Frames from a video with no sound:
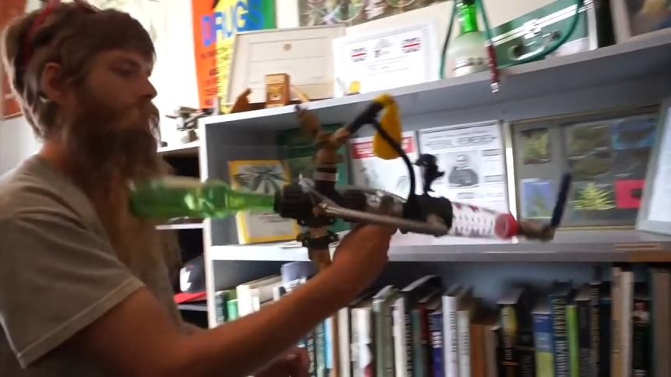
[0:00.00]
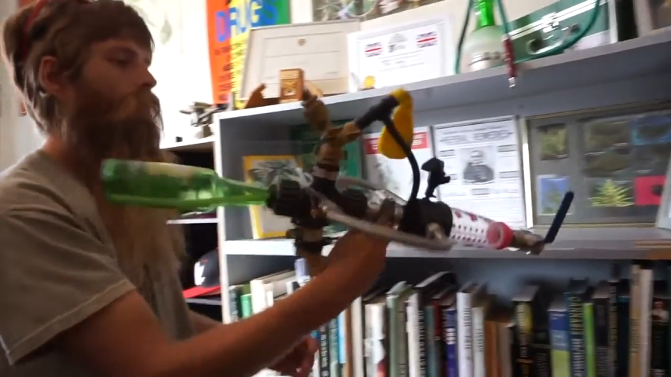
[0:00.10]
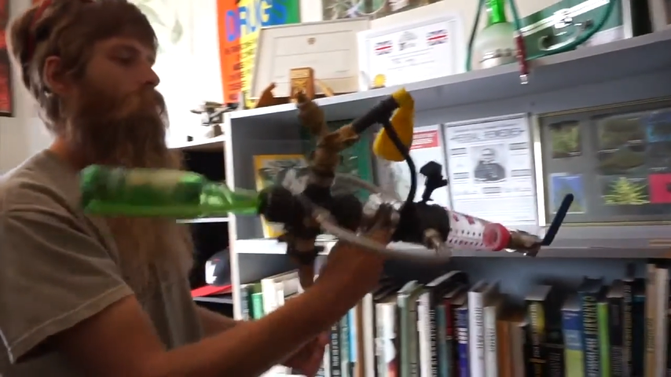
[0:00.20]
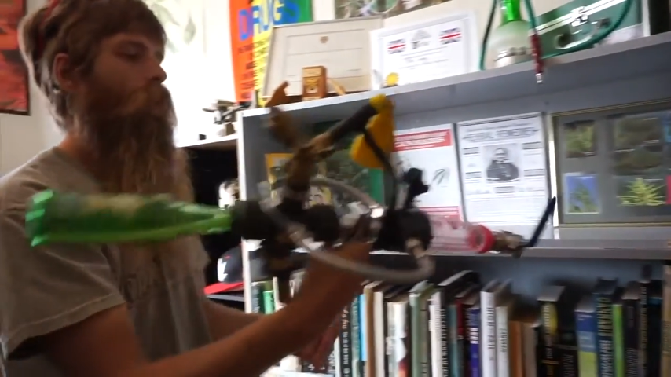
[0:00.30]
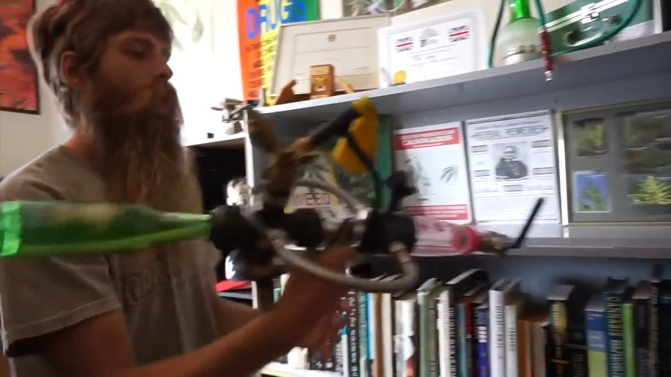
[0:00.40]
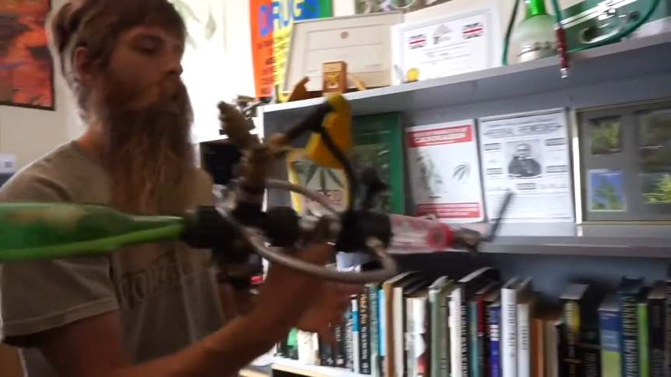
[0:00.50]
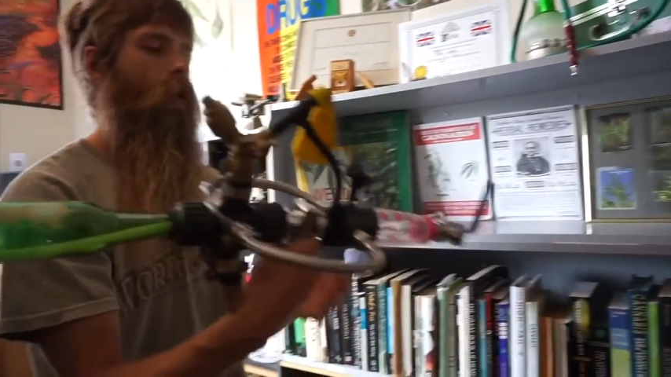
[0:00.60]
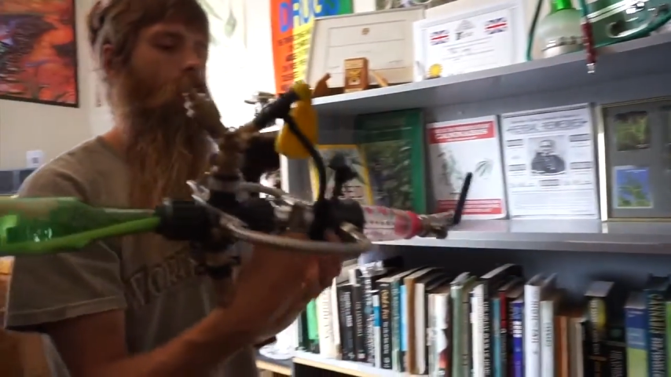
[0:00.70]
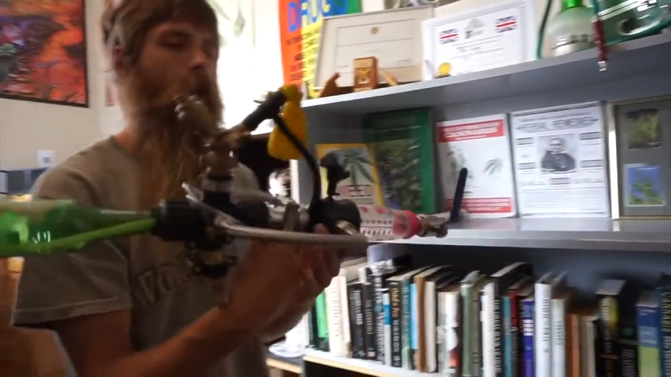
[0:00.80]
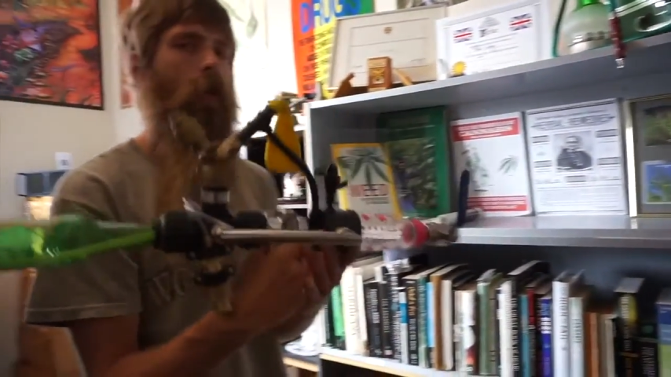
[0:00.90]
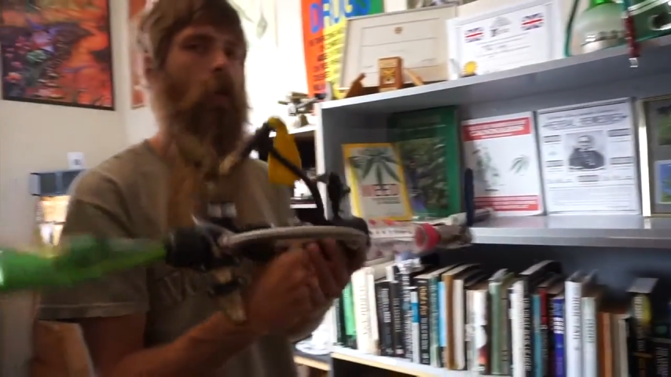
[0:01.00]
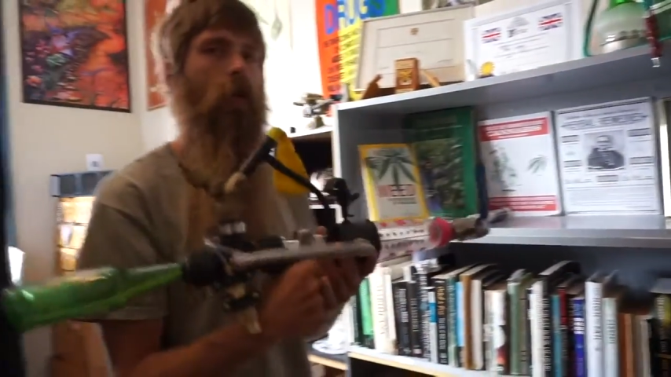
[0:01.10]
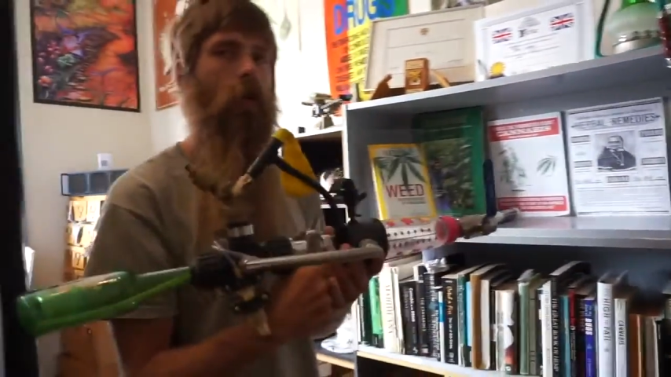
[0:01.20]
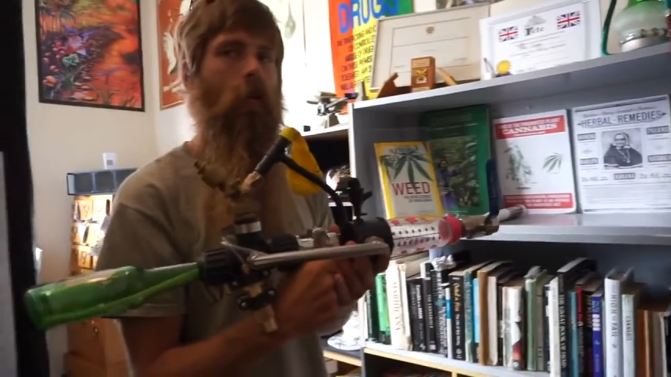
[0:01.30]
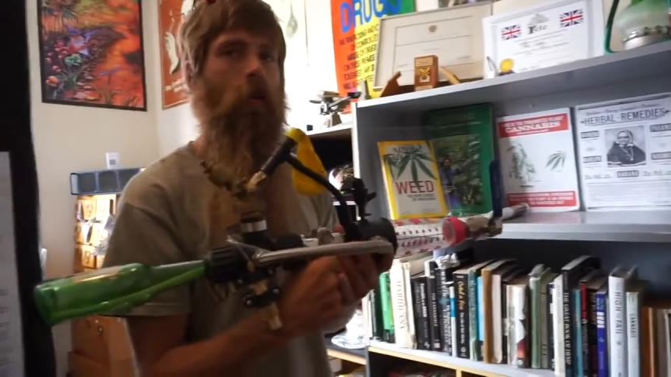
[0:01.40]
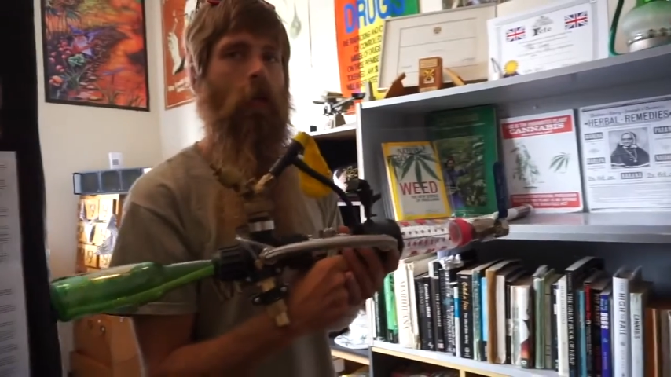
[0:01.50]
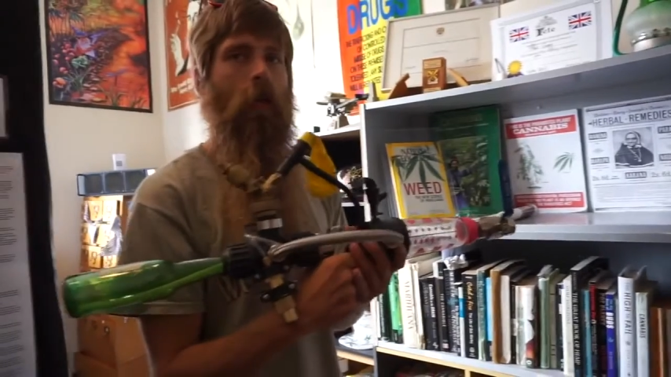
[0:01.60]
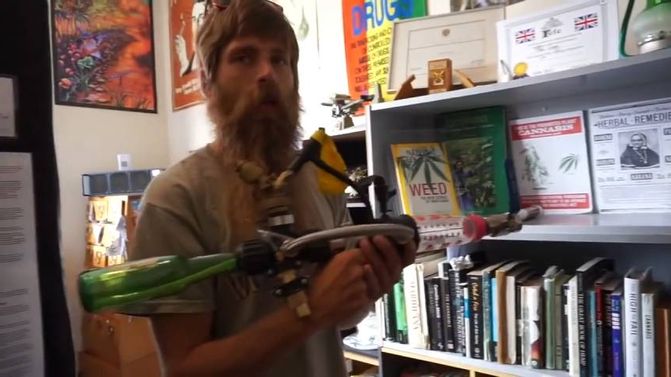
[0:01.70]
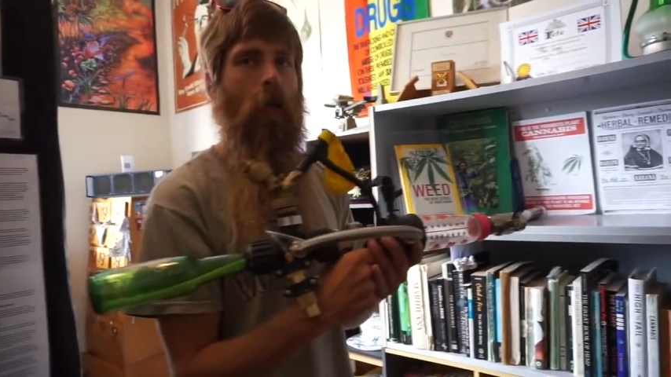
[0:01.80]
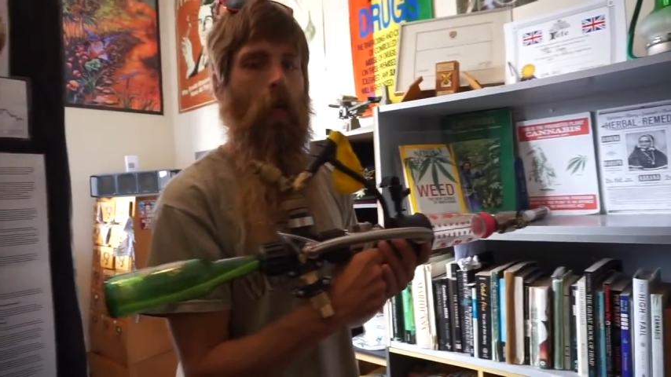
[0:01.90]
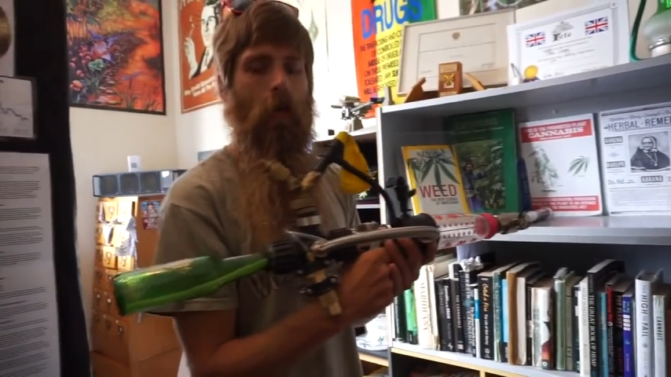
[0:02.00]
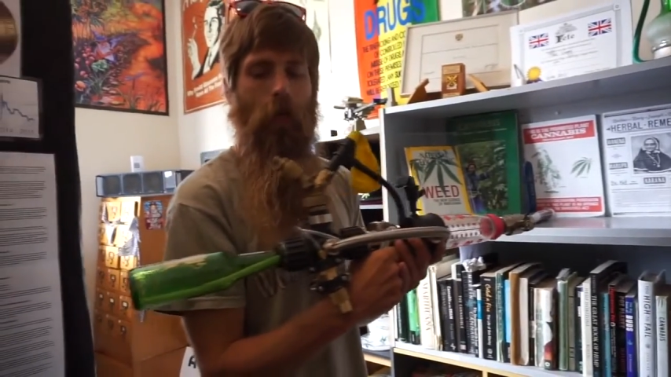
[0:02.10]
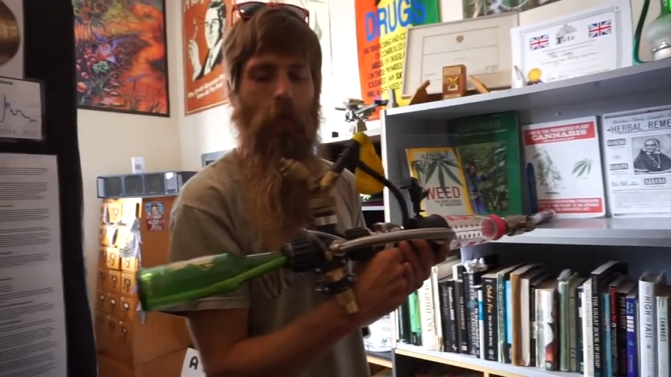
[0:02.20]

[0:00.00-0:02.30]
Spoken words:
the funiculator, and